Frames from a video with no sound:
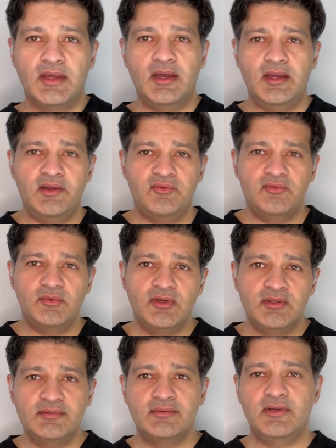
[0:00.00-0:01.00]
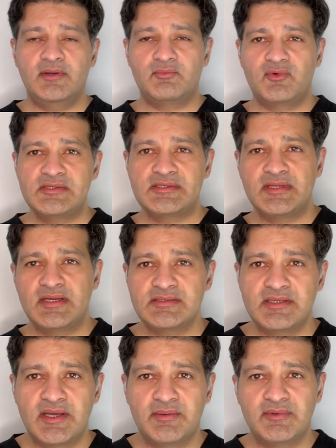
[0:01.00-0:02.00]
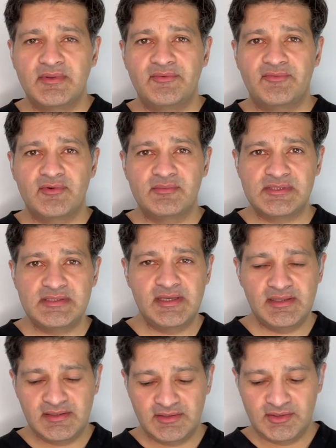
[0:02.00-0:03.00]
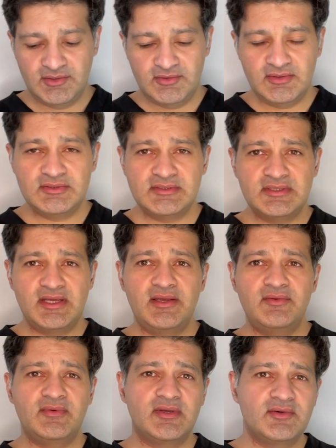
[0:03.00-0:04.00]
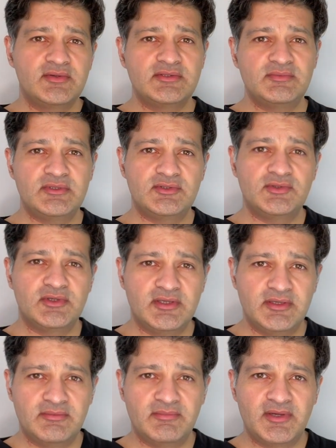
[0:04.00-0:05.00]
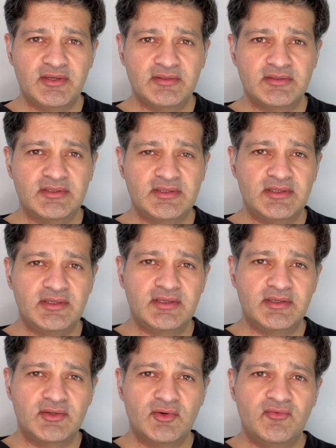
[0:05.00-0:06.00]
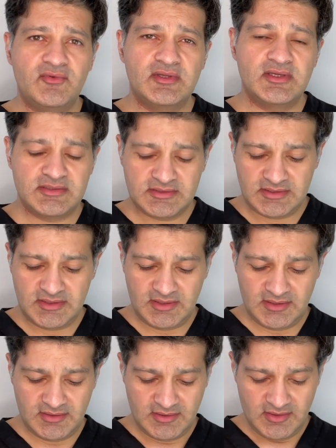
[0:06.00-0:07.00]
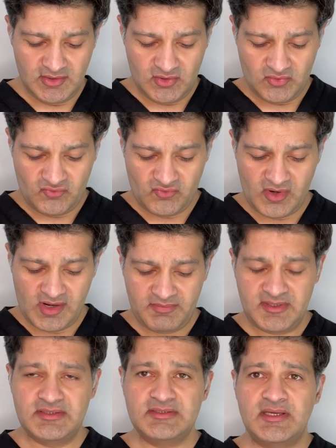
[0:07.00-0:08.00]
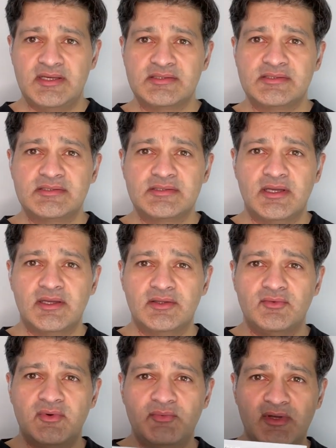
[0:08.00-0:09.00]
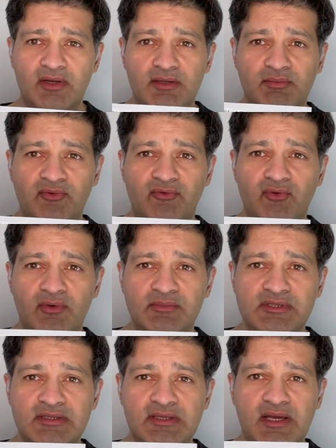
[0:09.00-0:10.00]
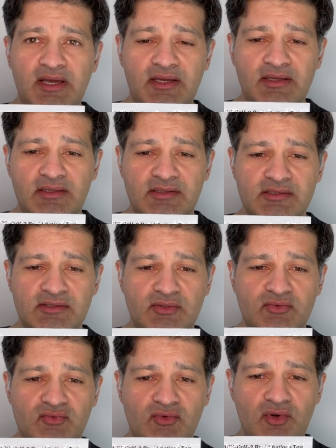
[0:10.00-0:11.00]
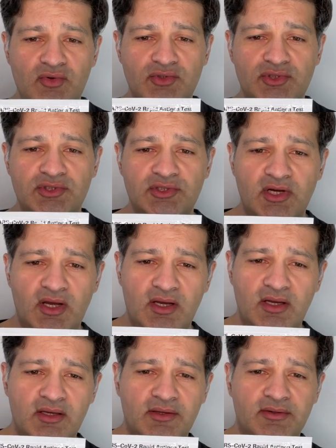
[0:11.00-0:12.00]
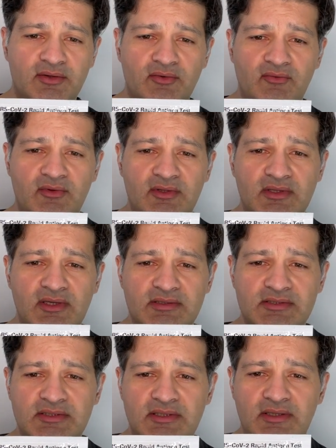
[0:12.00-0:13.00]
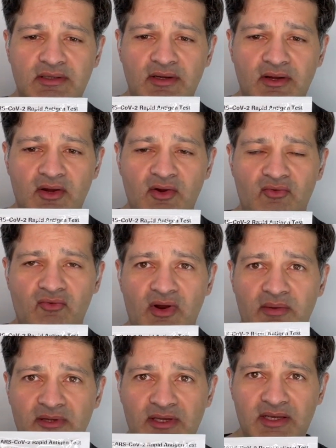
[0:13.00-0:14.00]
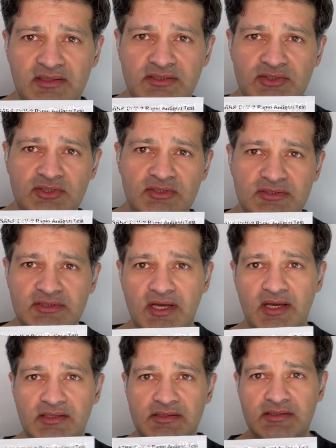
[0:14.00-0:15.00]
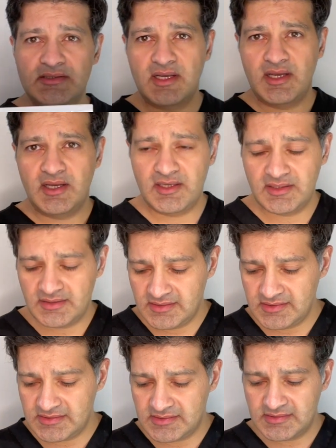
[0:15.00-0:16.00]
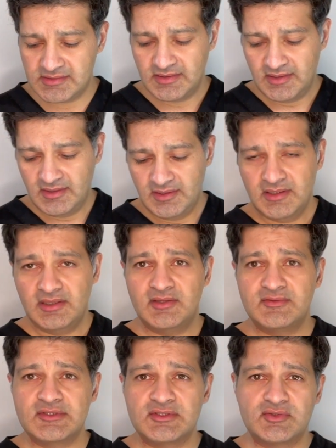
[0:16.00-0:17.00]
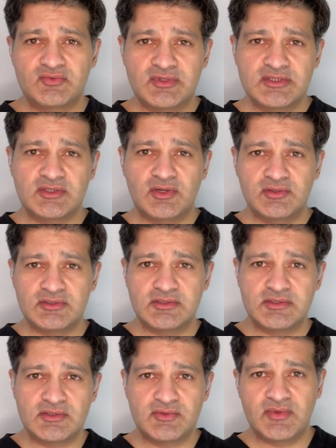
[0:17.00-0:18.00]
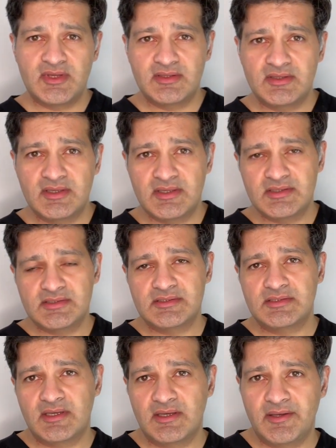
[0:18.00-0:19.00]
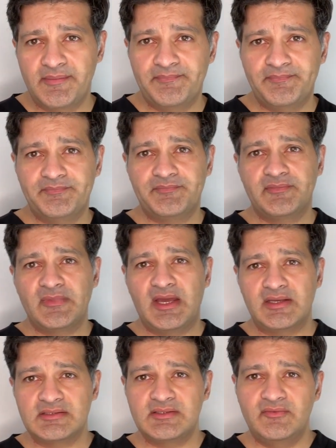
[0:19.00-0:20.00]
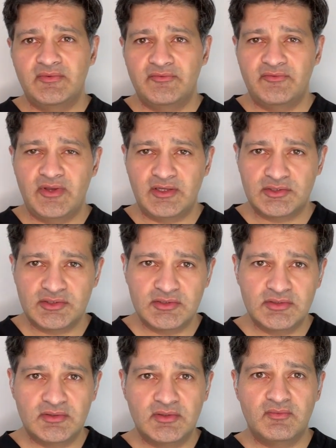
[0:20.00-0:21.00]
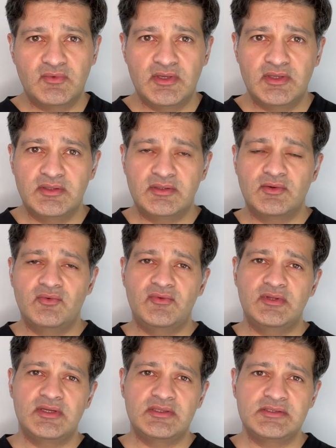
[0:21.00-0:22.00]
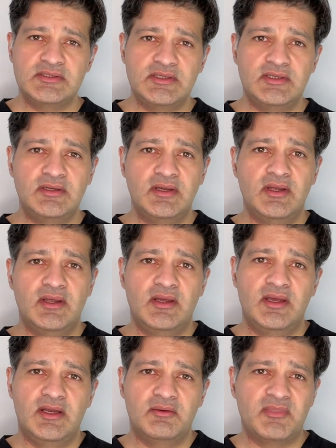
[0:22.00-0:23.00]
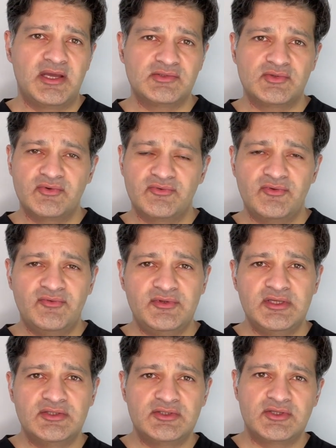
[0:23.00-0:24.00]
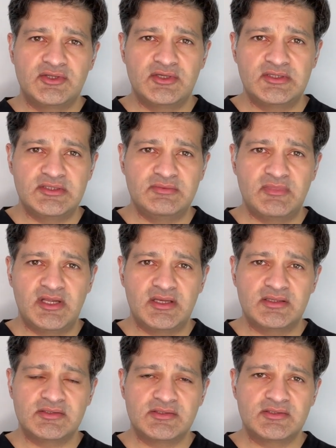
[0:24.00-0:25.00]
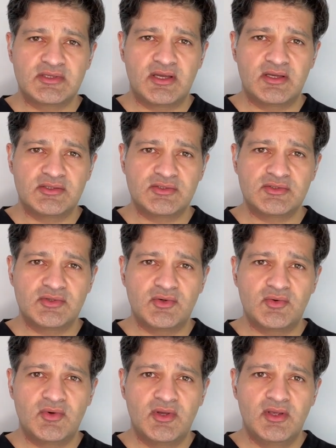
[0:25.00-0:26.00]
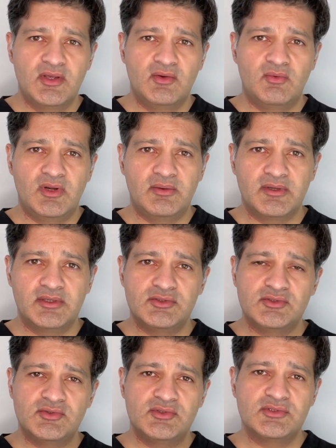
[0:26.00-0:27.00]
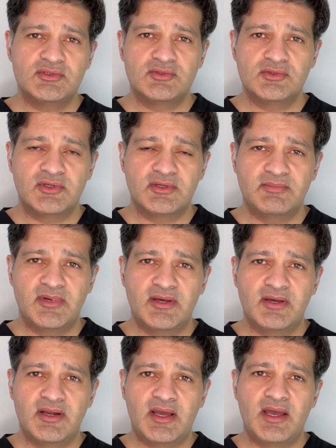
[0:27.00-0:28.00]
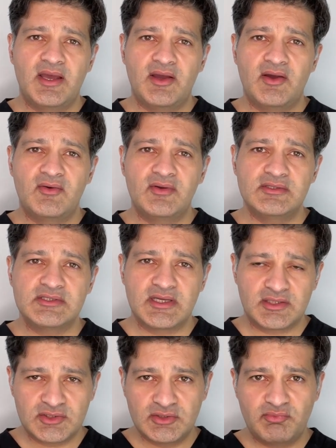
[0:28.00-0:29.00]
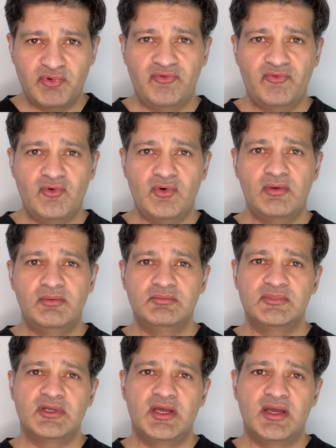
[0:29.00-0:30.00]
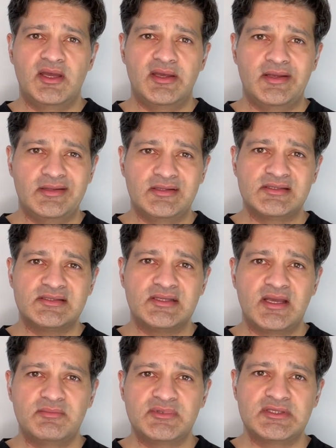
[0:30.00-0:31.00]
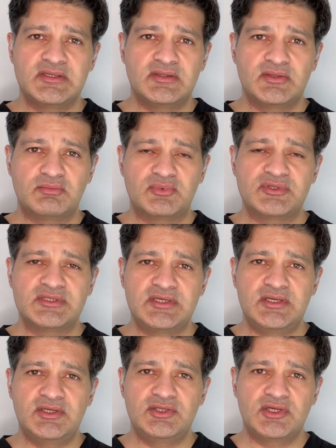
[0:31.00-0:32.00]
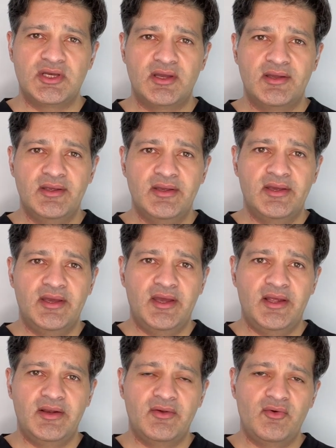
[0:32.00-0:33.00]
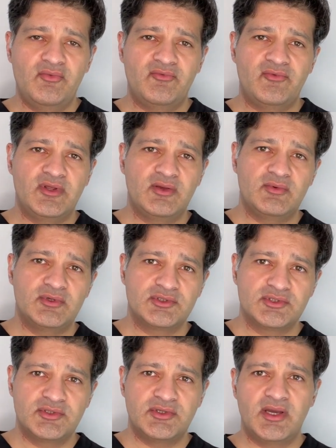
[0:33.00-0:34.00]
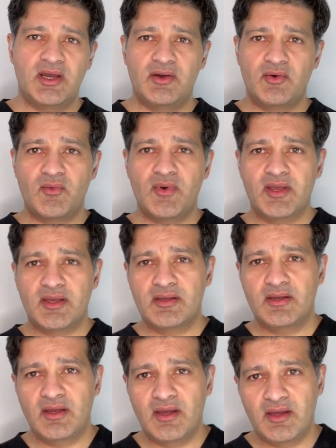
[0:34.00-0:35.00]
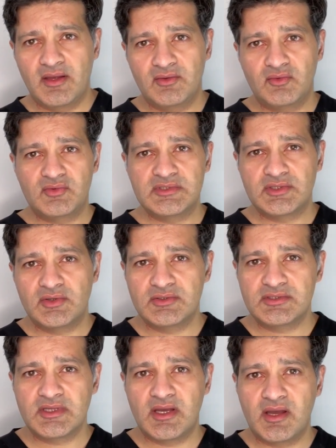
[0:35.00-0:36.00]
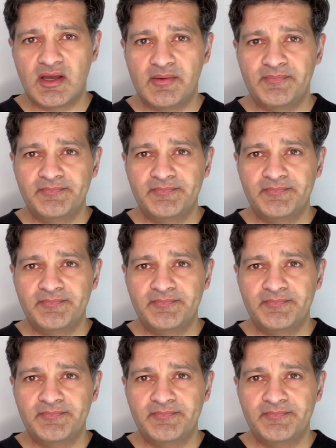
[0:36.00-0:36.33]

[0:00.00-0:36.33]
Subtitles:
Hi everyone, I'm Reza Nasab from CLNQ, and today we're going to be talking about the COVID-19 rapid tests. The one we're going to perform today is the Roche COVID-19 rapid antigen test. This gives us a result as to whether there's active infection with COVID-19 in a matter of 15 to 30 minutes. So what I'm going to do is to talk about how it's actually performed and the steps in the procedure, and hopefully we'll show you how quick the results are.